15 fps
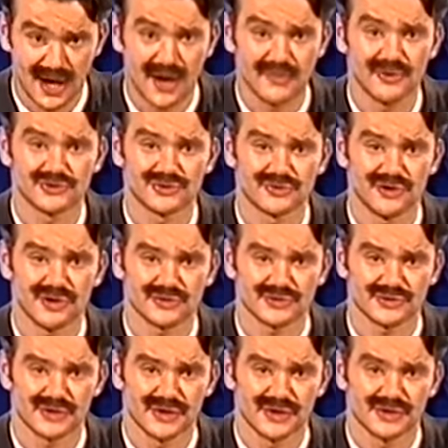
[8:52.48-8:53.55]
I'm Roger
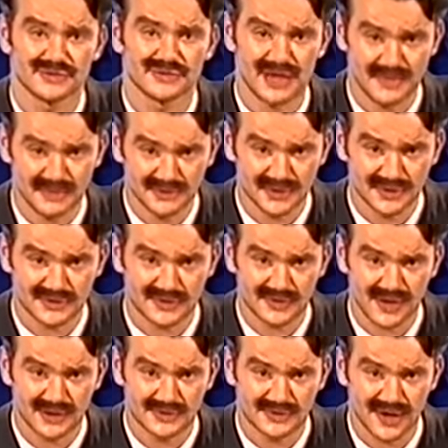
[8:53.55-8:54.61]
Ross. Step into the
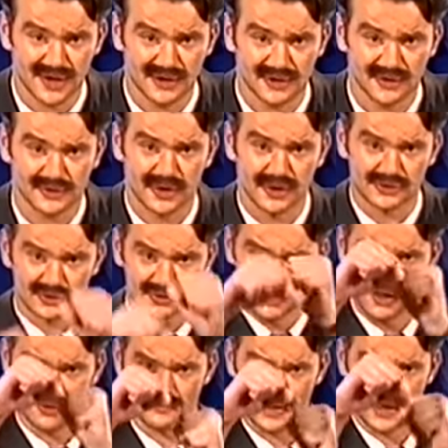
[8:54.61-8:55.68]
squared circle and go
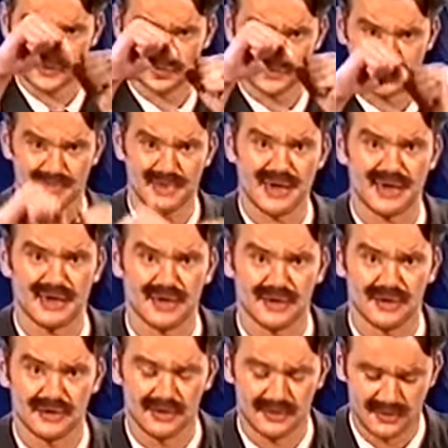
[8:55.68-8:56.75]
12 rounds with me.
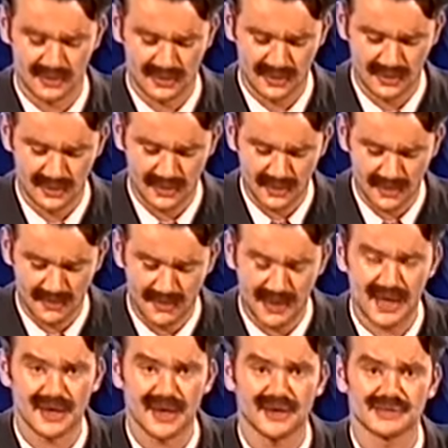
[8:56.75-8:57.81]

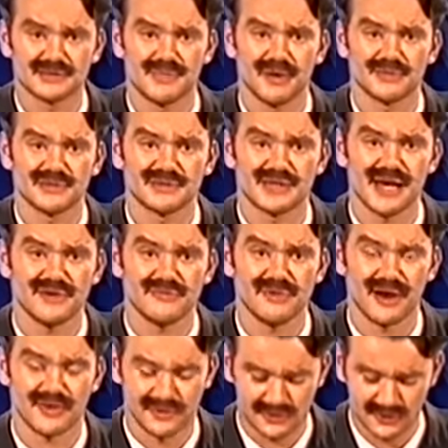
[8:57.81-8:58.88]
BNN has popped its head
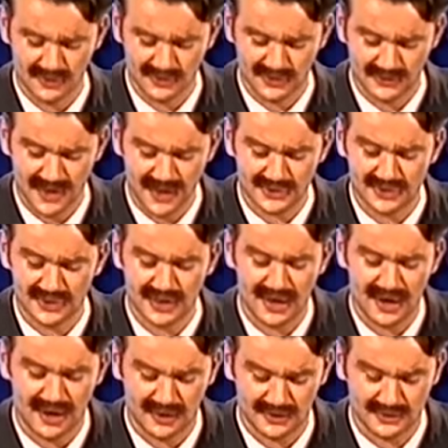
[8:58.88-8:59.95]
round the doors of Electronic
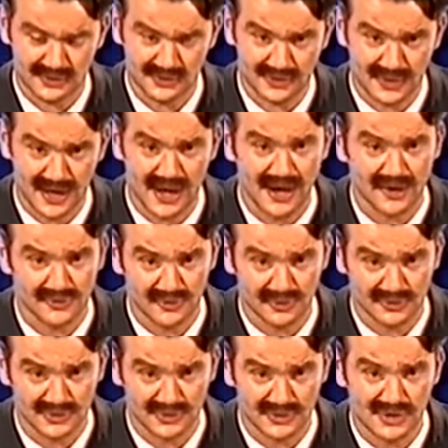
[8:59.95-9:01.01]
Arts UK
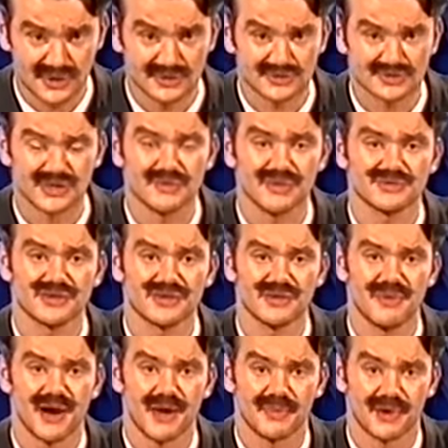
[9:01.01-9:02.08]
headquarters to see what's in the
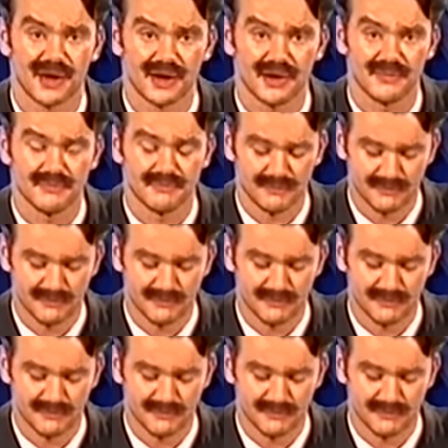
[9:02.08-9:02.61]
pipeline.